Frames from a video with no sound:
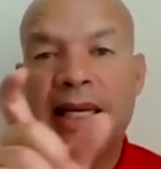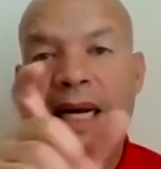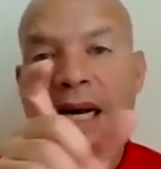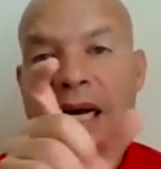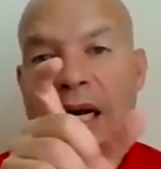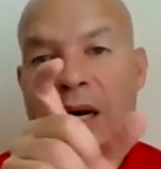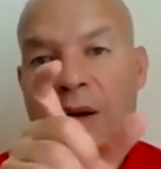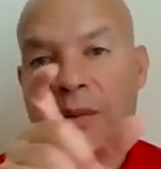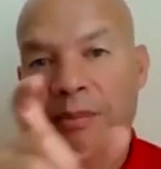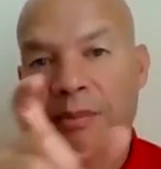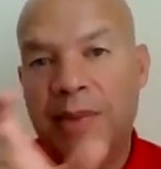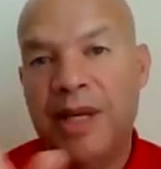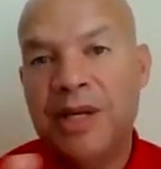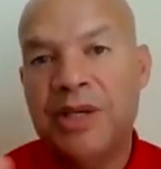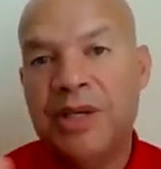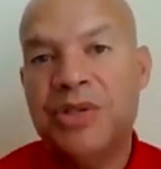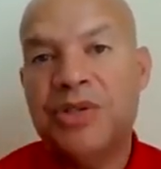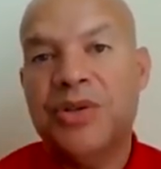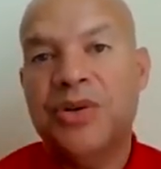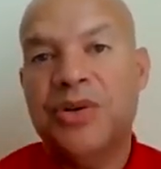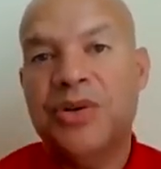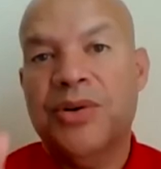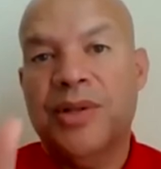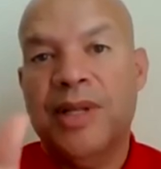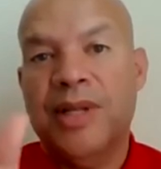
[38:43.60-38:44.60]
I'll make
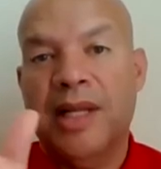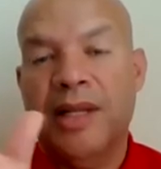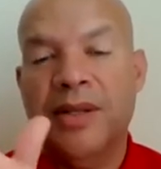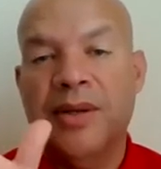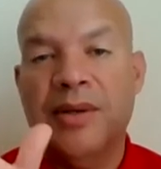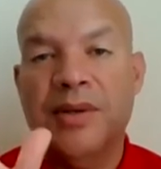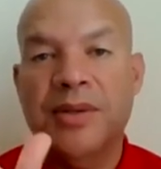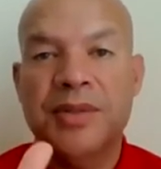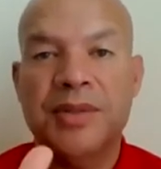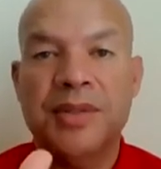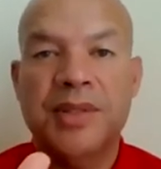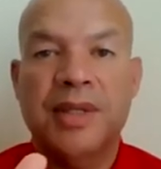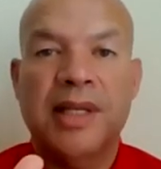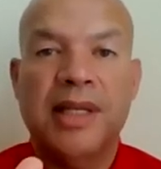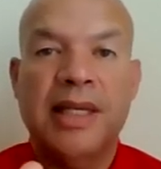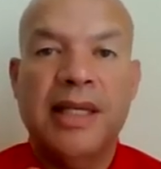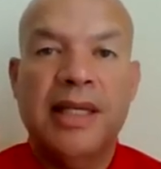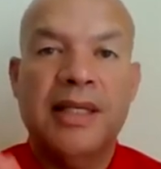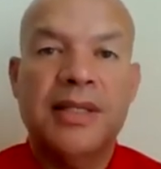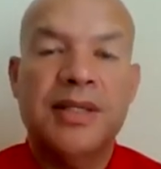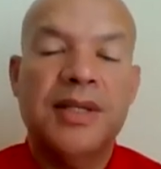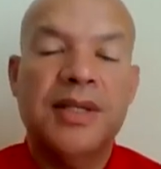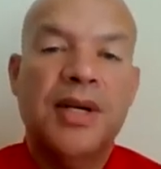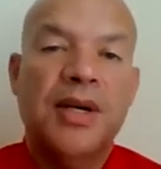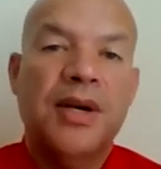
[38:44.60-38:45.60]
sure that those
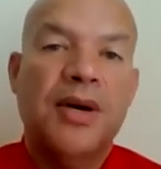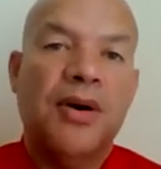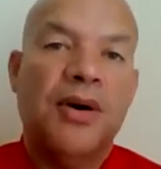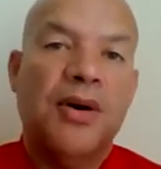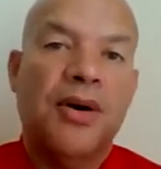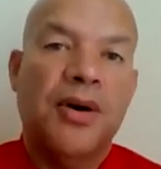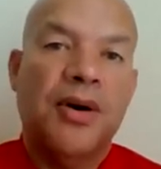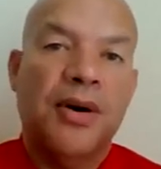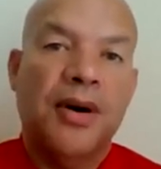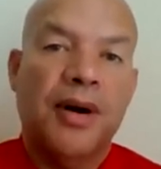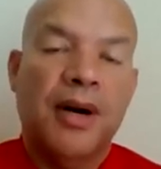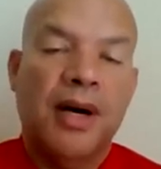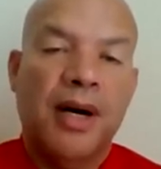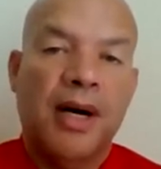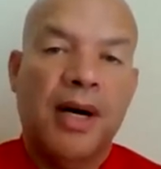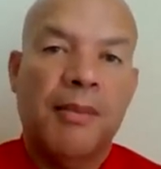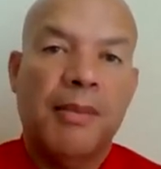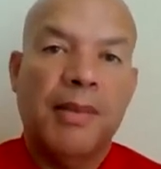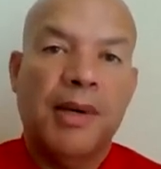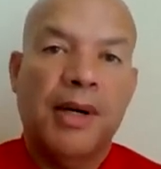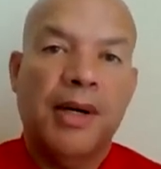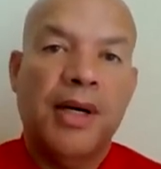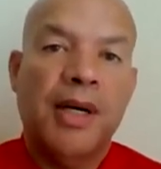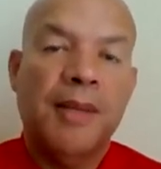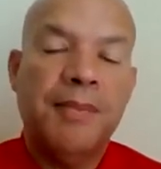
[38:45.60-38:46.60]
links are
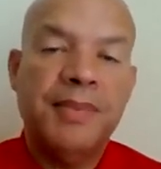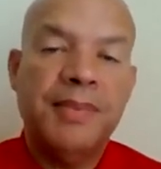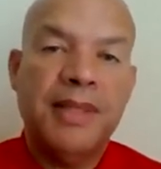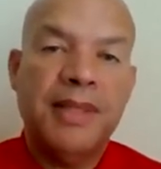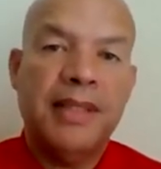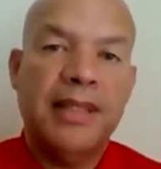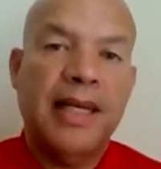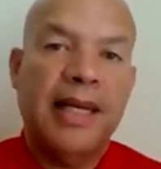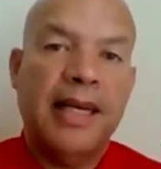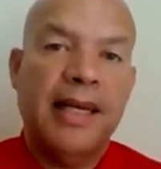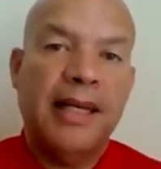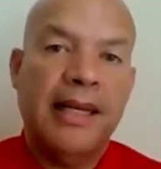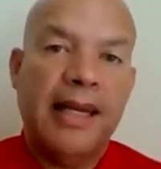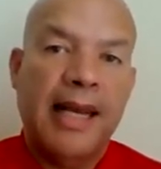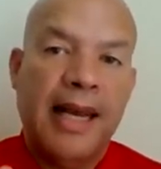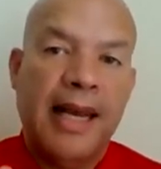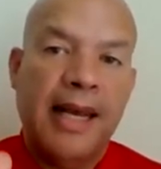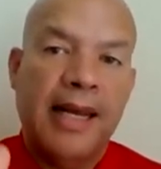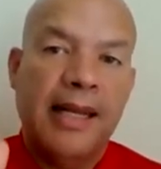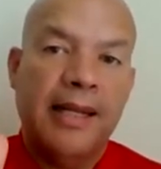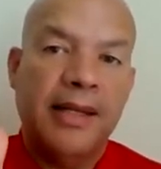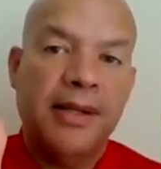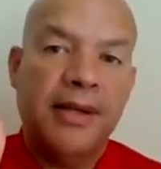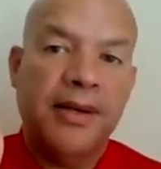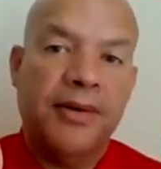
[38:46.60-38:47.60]
up to date
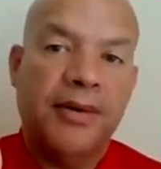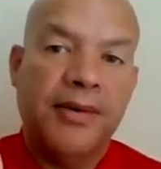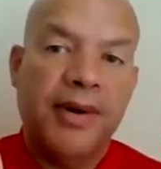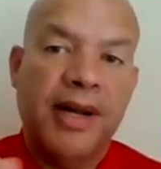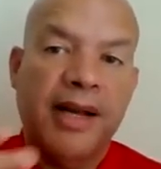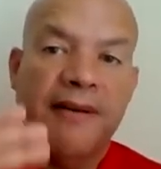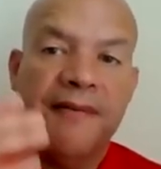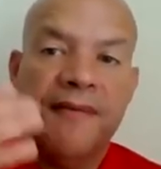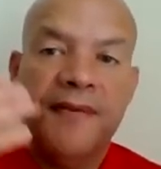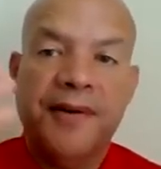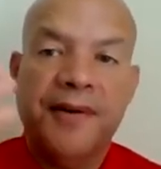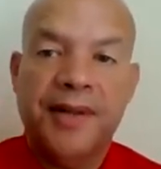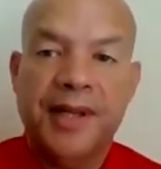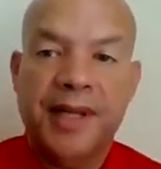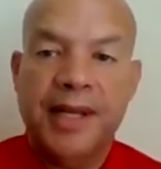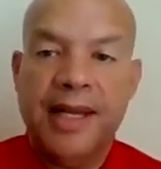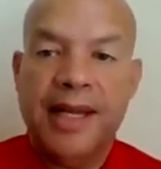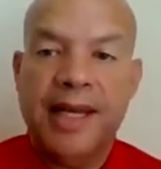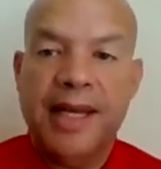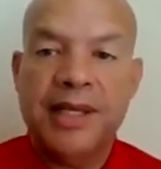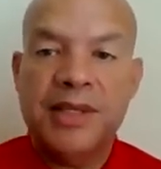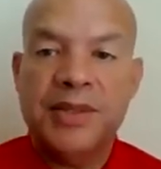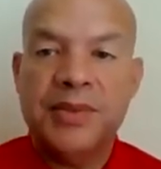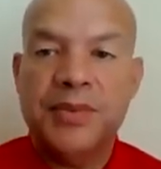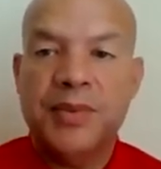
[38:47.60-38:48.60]
and correct for the
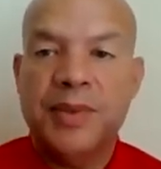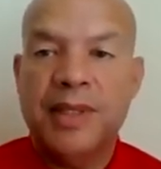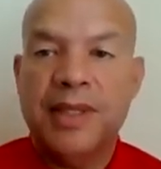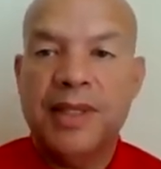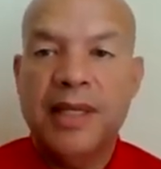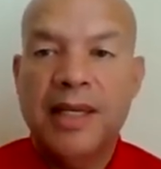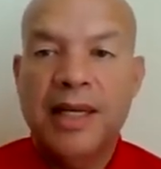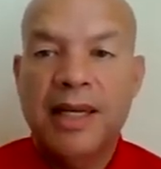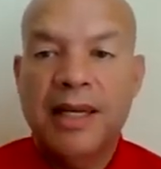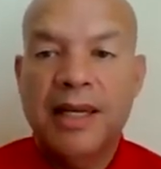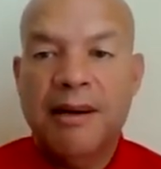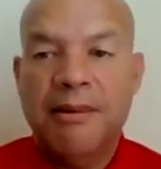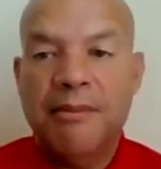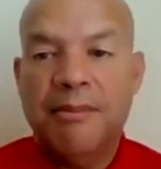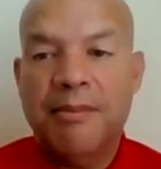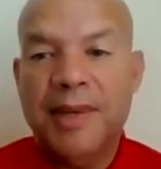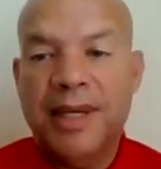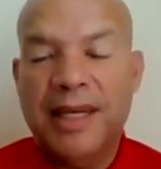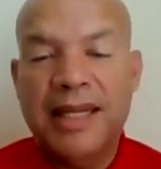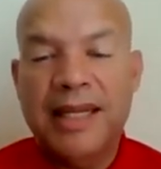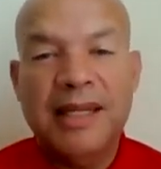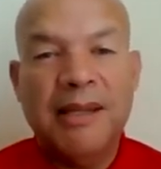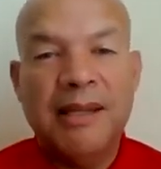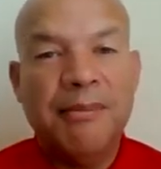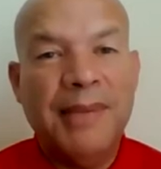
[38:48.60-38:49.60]
next one. But
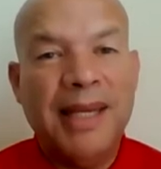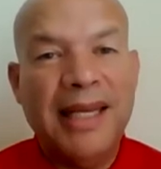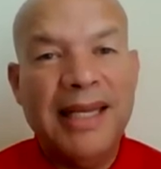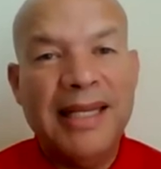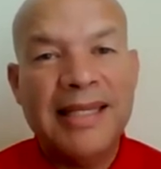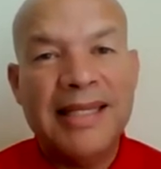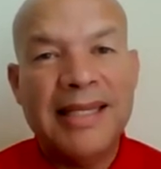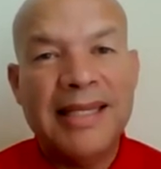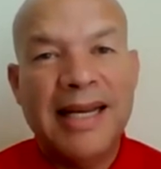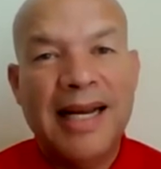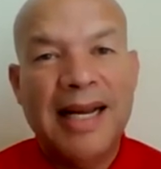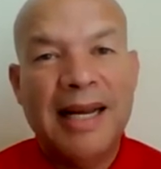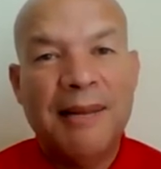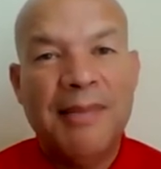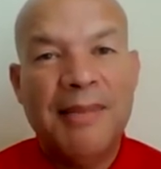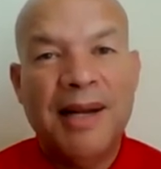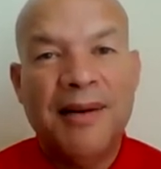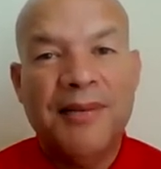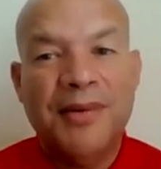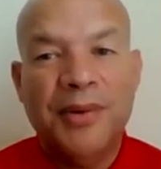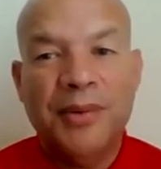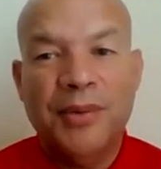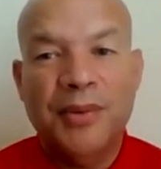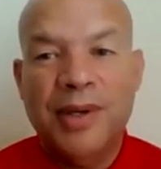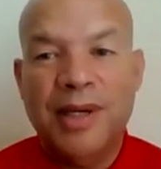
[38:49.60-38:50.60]
in the meantime,
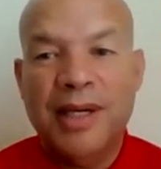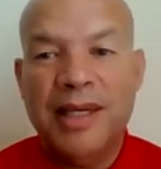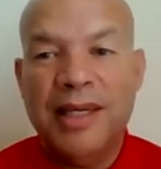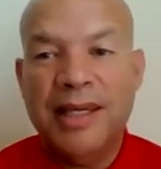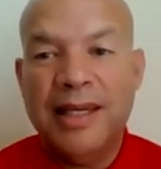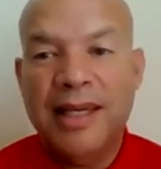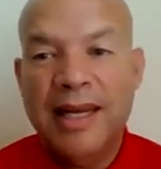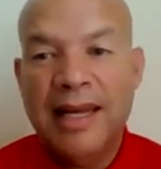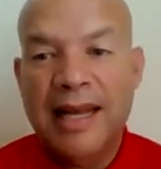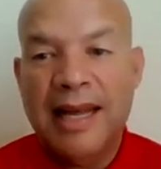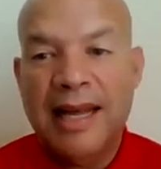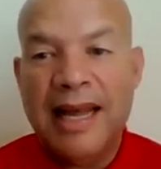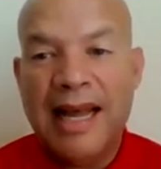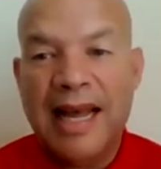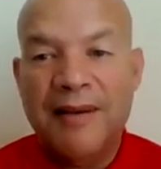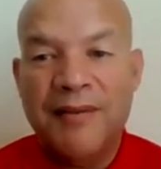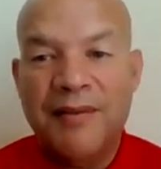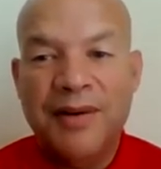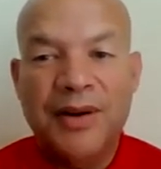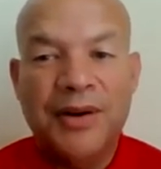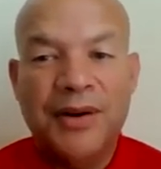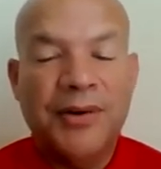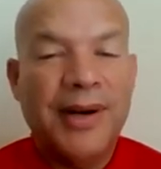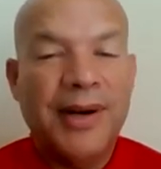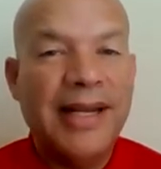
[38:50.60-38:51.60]
everyone, have a
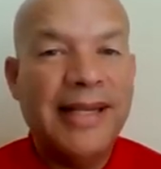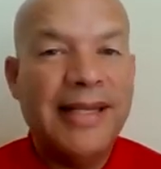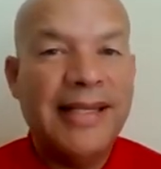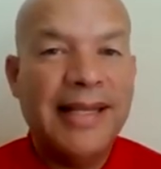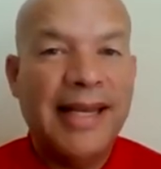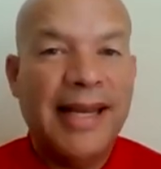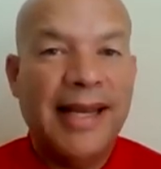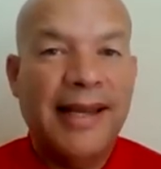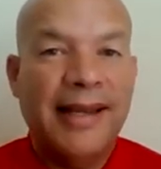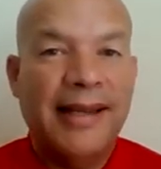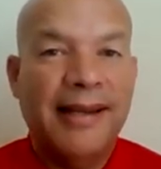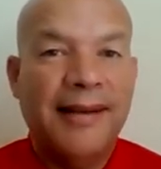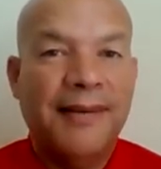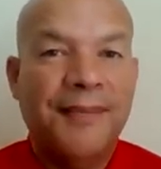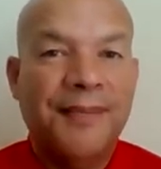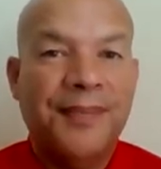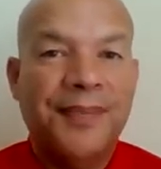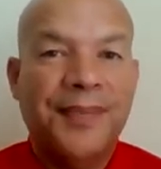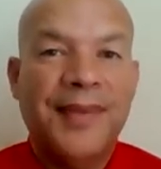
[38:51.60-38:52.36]
great day.